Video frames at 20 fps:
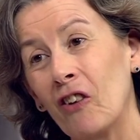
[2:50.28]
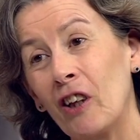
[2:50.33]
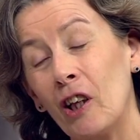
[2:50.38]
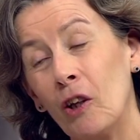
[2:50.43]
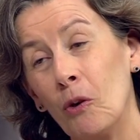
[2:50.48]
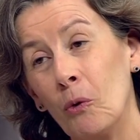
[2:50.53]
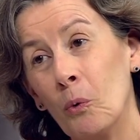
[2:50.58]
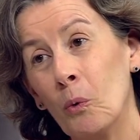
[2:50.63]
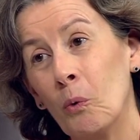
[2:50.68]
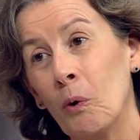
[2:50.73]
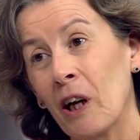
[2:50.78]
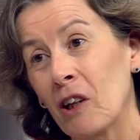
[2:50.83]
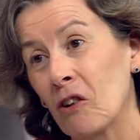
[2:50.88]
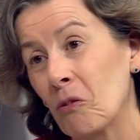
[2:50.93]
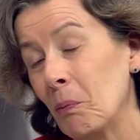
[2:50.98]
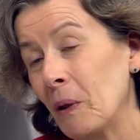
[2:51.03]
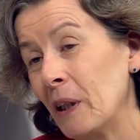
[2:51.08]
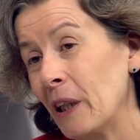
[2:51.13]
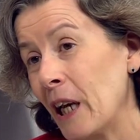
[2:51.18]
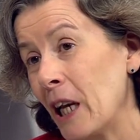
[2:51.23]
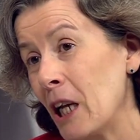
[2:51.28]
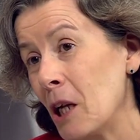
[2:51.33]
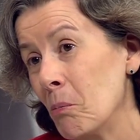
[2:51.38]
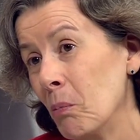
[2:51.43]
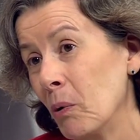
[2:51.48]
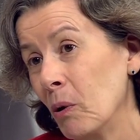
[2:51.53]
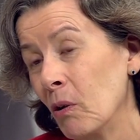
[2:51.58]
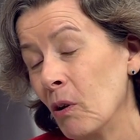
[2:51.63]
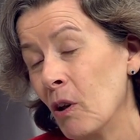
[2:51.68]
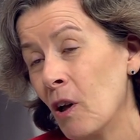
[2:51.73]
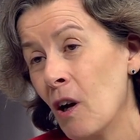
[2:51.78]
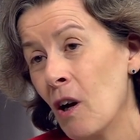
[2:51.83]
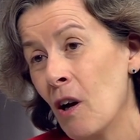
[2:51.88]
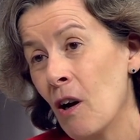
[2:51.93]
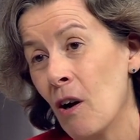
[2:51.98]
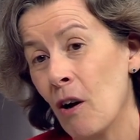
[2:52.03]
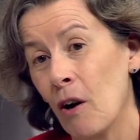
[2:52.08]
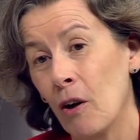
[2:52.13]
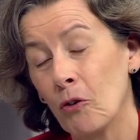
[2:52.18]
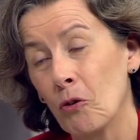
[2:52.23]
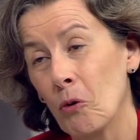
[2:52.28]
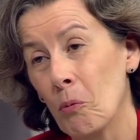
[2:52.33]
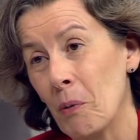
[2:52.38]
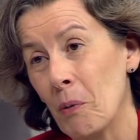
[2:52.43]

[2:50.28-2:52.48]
the EU has been able to